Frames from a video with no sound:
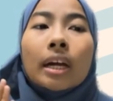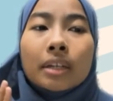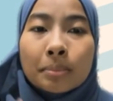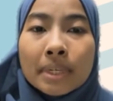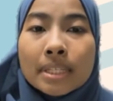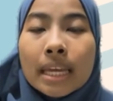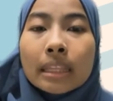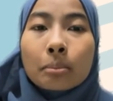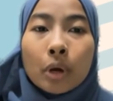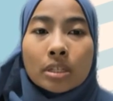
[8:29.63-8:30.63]

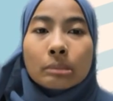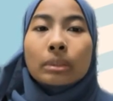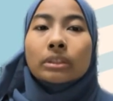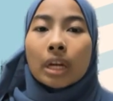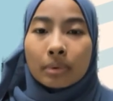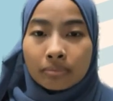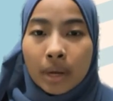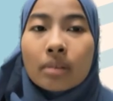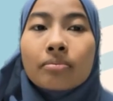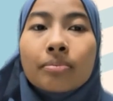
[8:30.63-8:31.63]
represent a possible travel
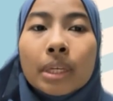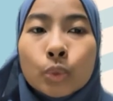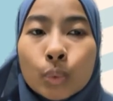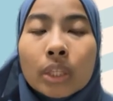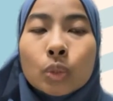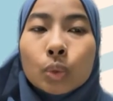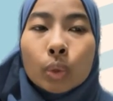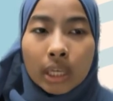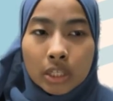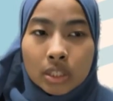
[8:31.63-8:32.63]
path between 2
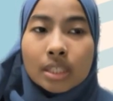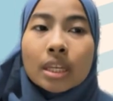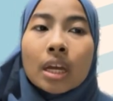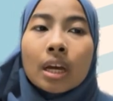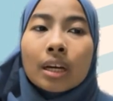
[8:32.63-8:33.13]
locations,